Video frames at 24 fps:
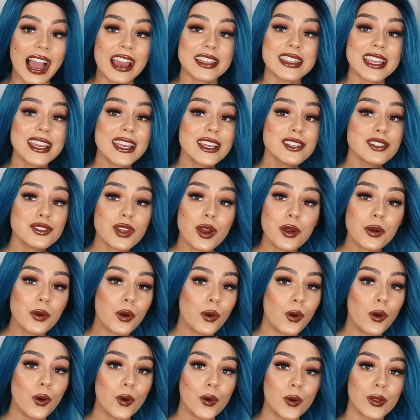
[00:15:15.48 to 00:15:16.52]
I think it's so
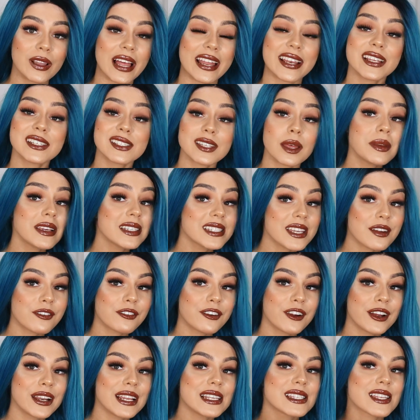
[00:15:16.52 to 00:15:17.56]
cool and it's something
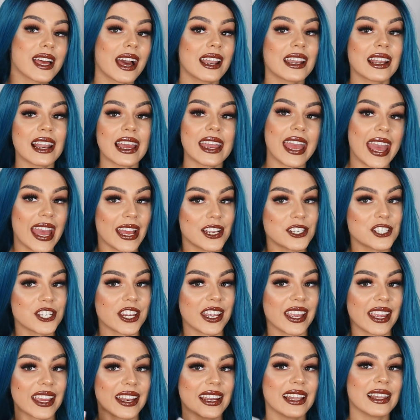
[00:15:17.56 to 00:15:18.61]
different. It's kind of like
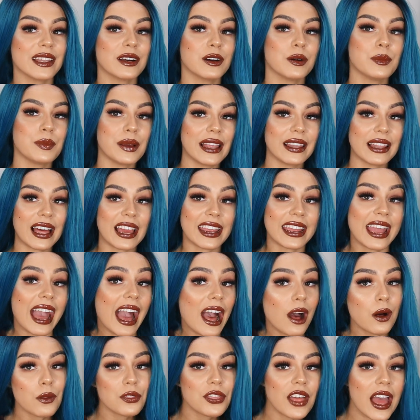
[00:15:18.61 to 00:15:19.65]
edgy and a little bit like
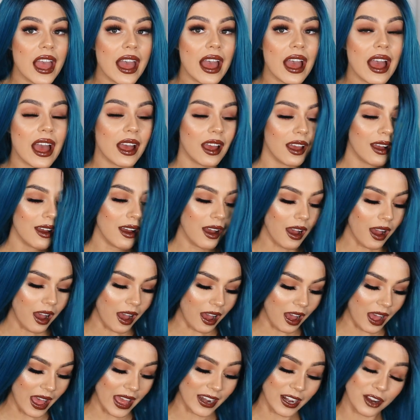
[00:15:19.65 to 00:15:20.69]
out there,
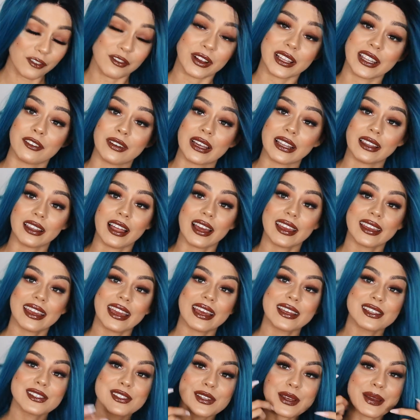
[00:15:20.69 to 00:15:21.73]
and I really, really like
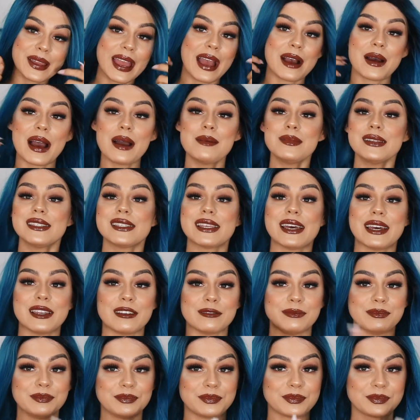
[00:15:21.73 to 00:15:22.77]
it. So yeah,
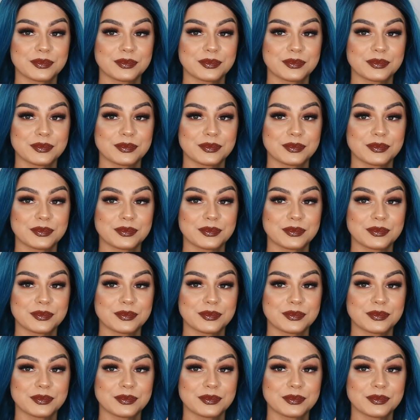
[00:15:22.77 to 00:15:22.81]
Amazon.